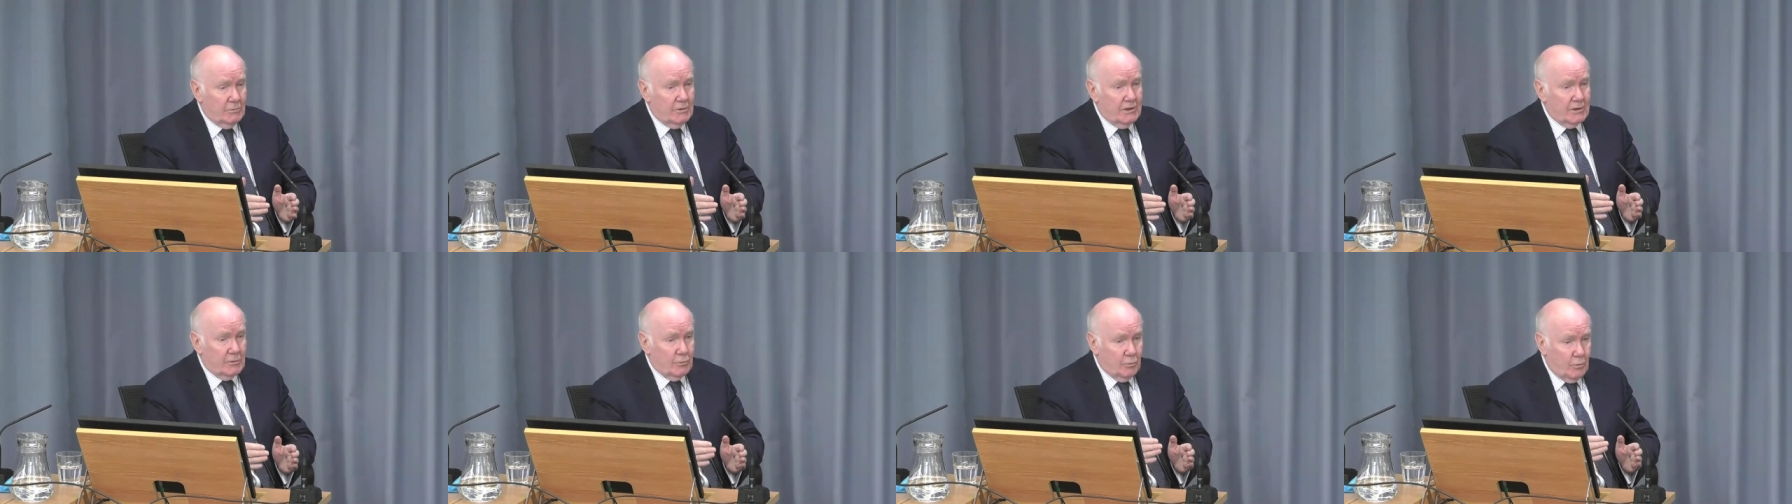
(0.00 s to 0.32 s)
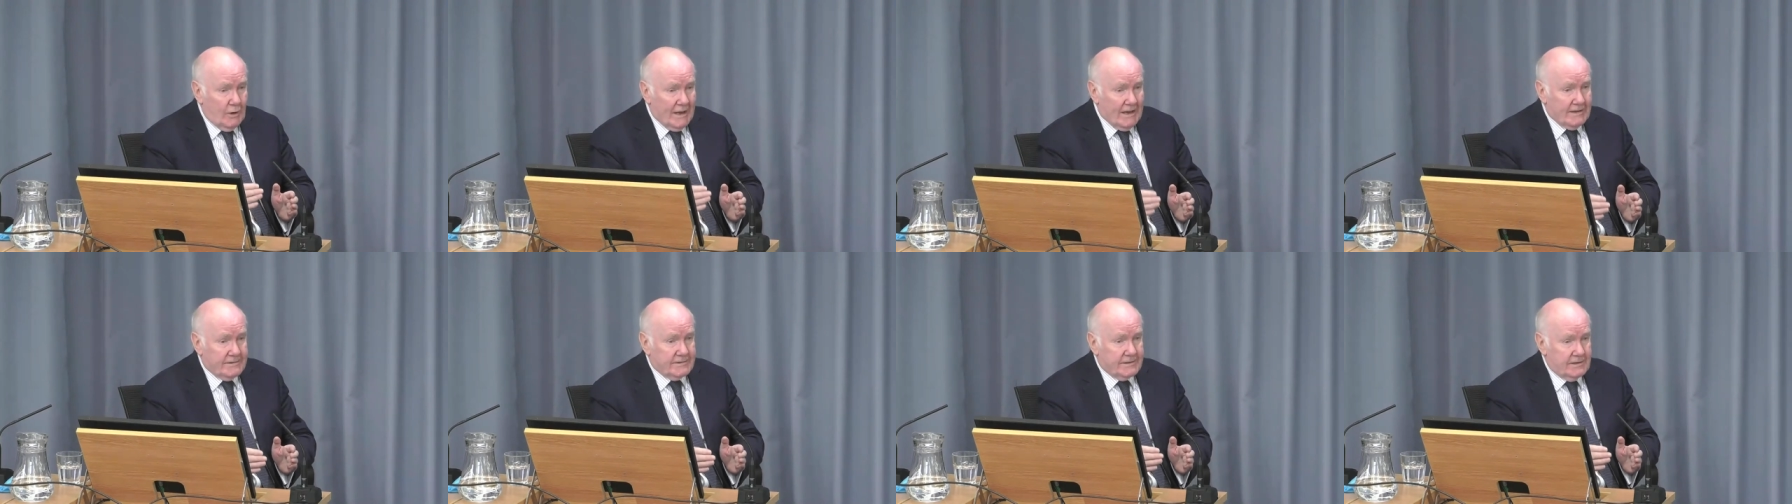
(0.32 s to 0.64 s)
were
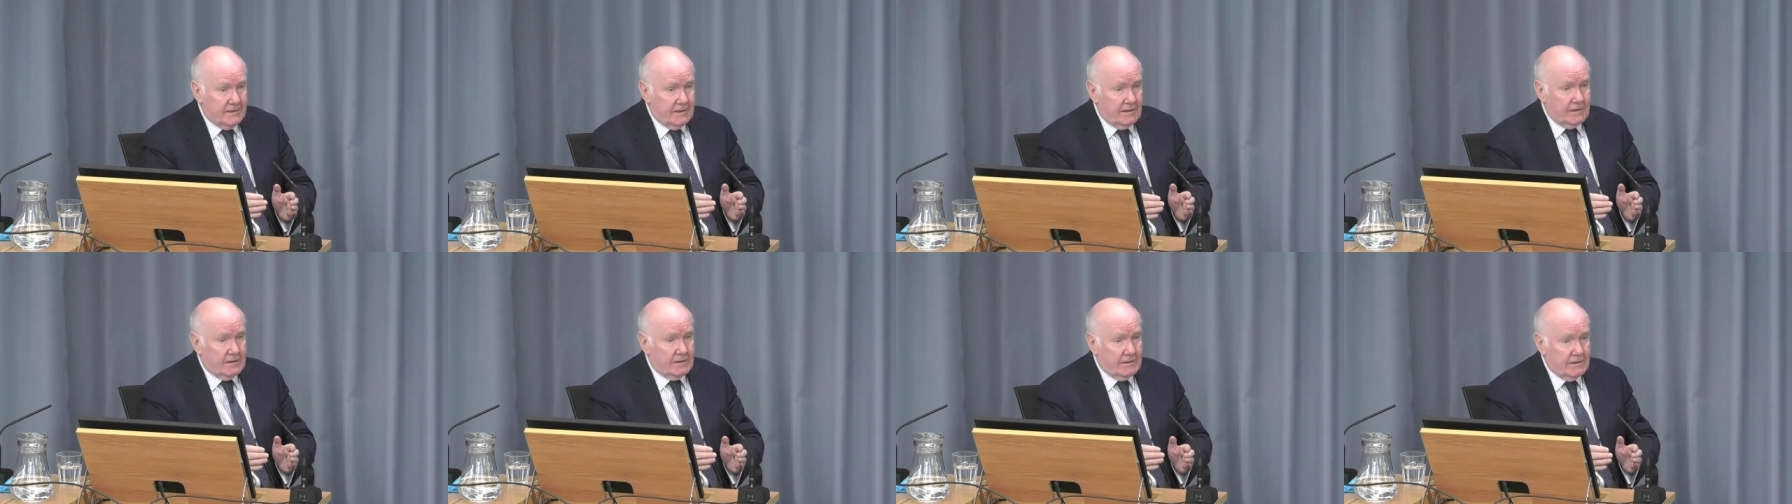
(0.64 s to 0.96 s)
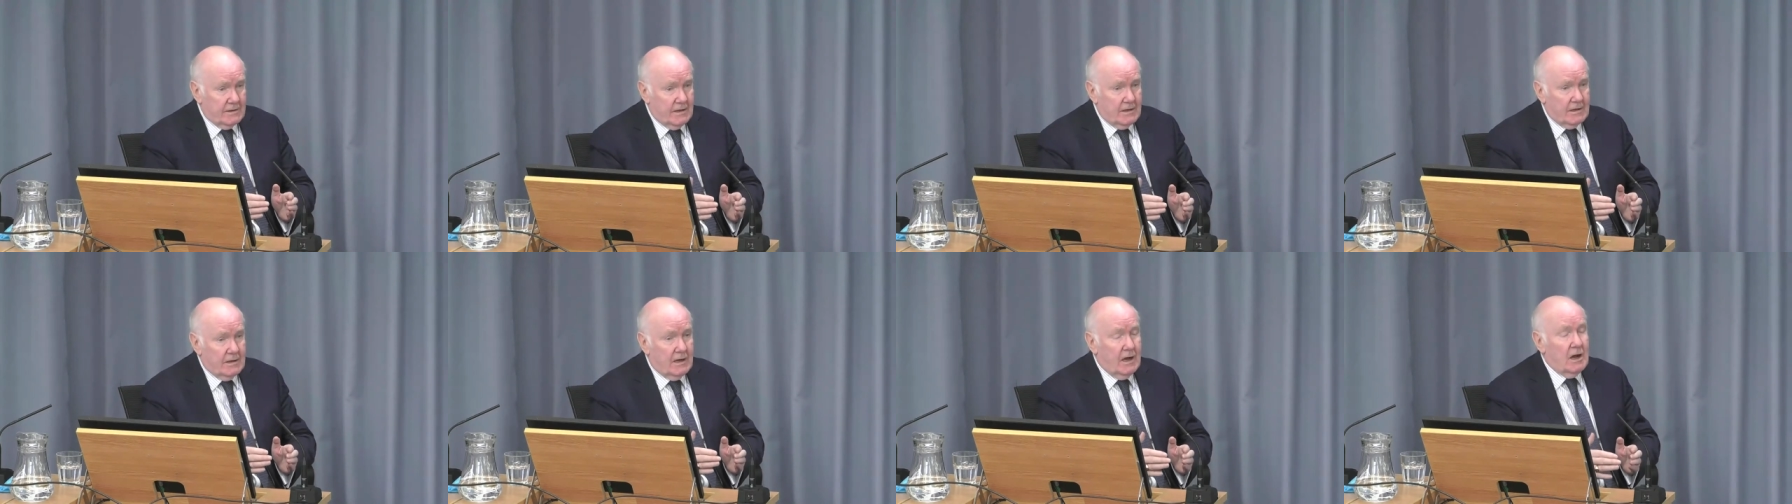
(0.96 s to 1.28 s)

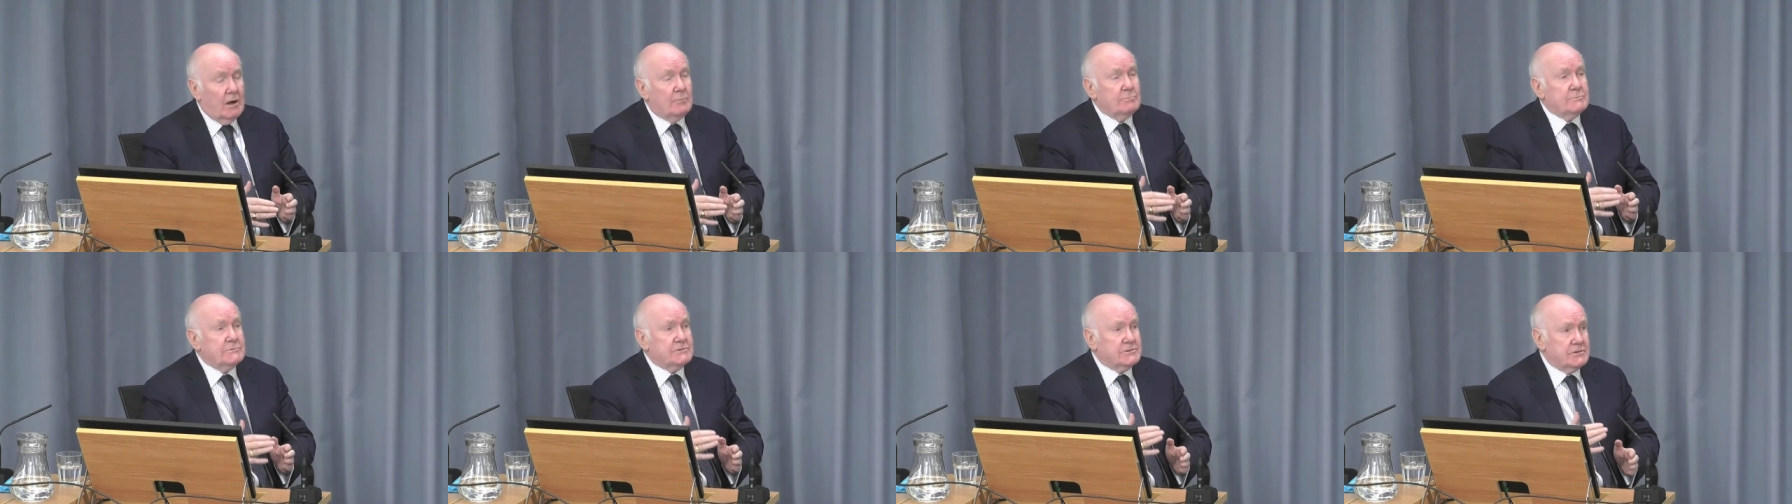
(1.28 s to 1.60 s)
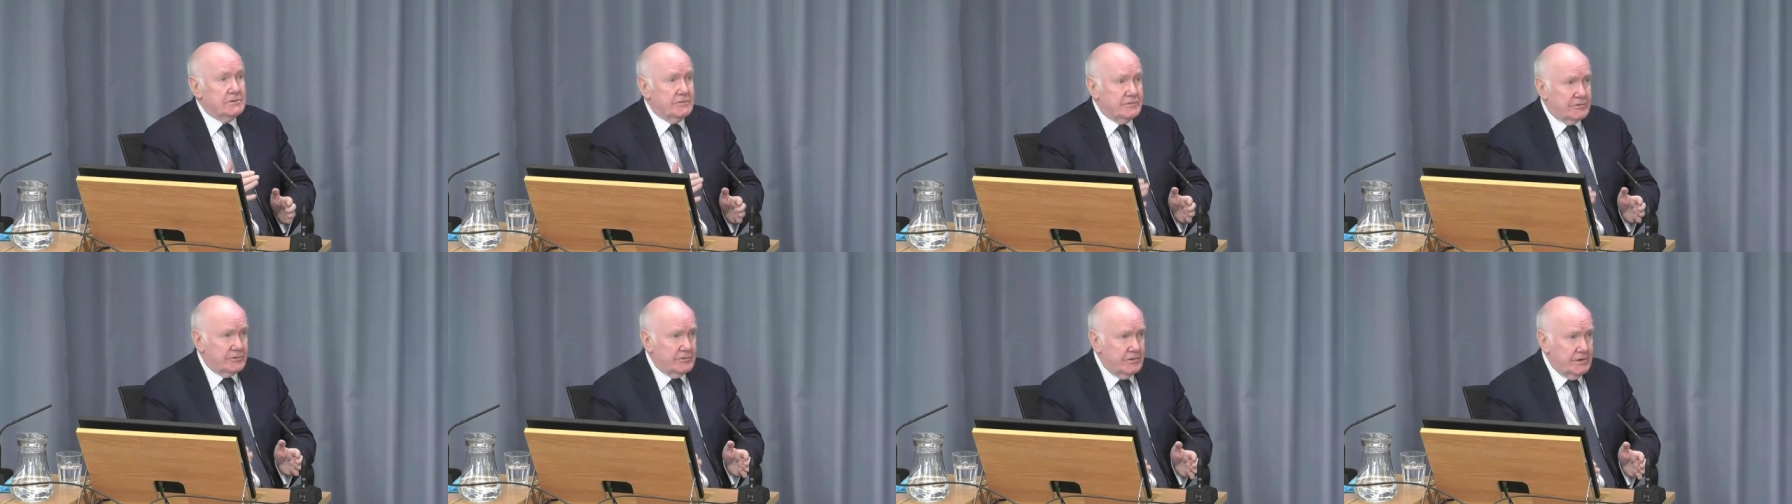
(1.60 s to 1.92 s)
waiting up
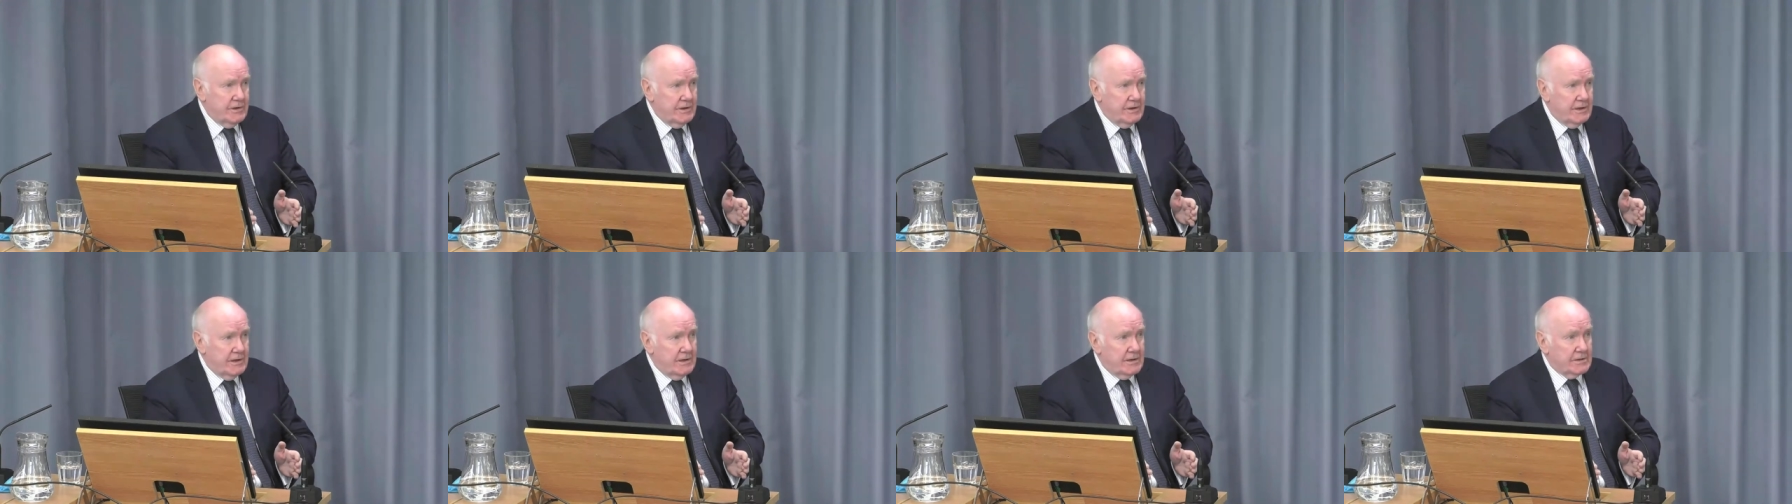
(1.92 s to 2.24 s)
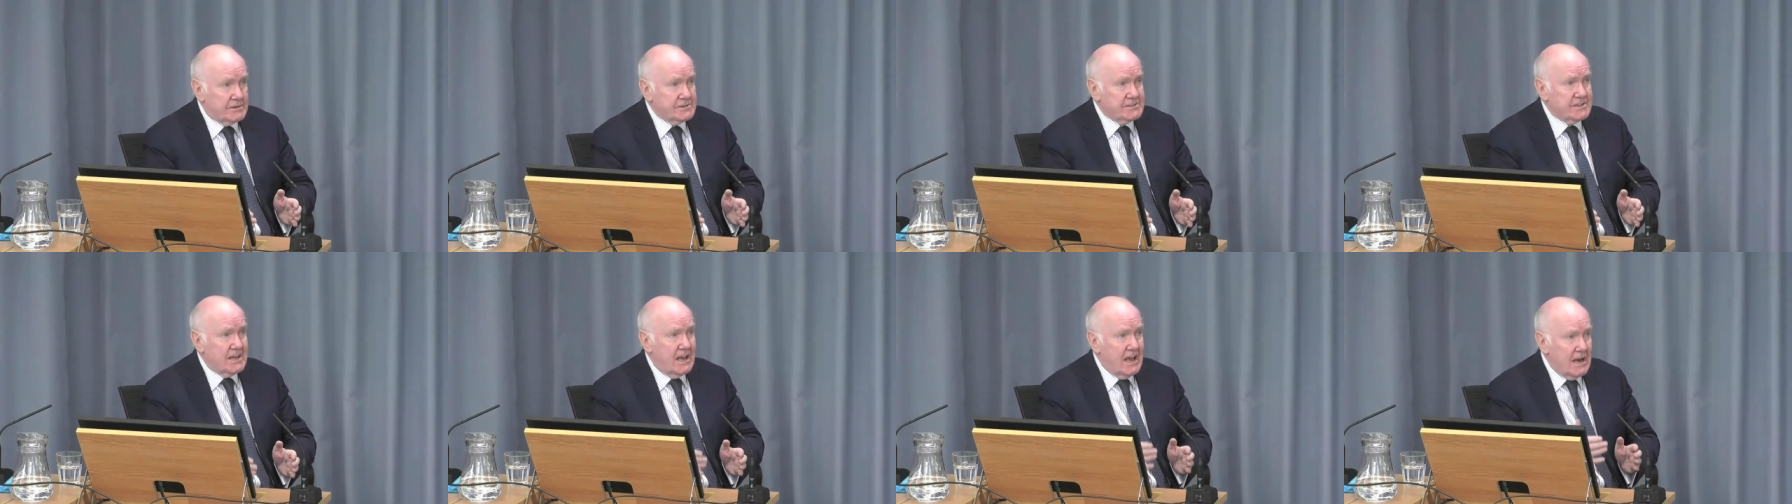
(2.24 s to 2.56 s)
to three
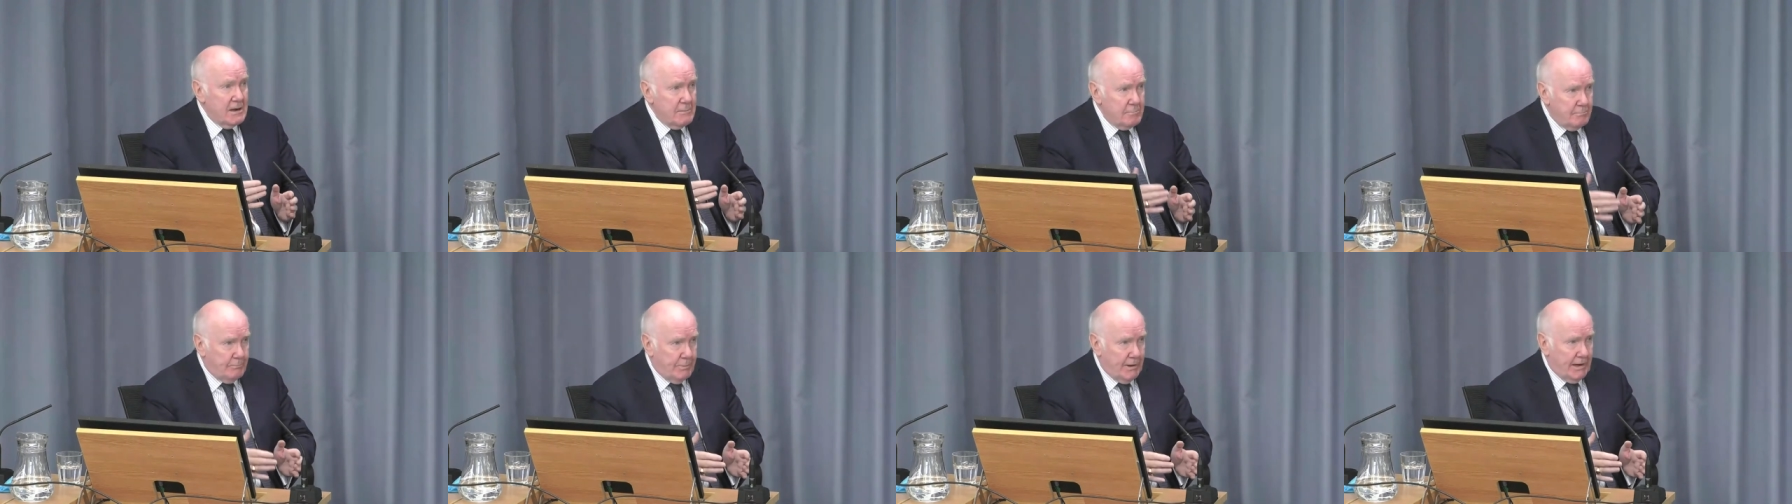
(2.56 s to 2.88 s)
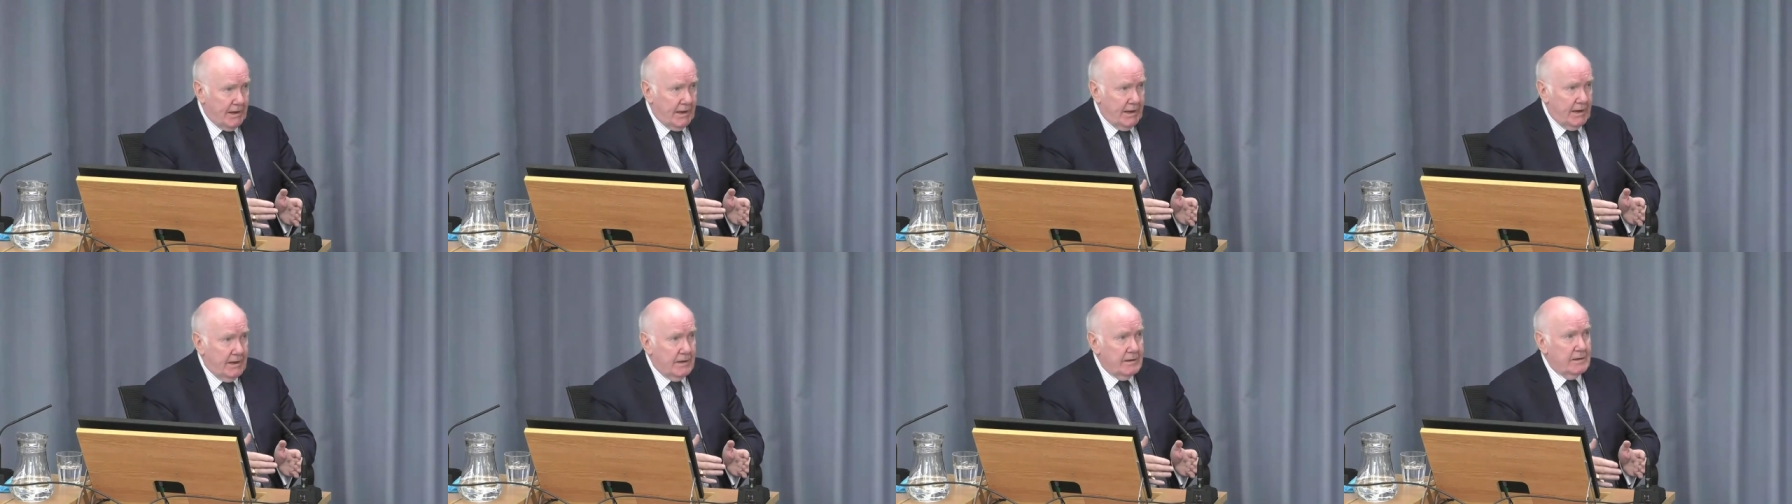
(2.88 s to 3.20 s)
years in
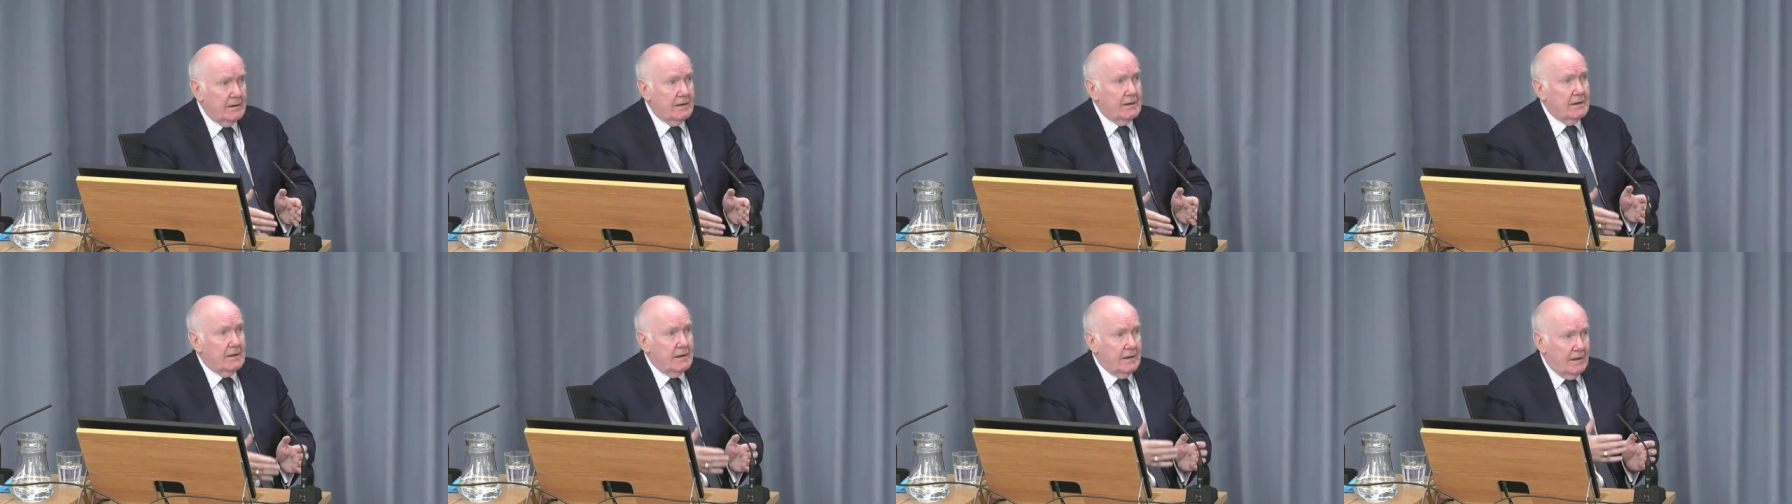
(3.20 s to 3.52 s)
pain,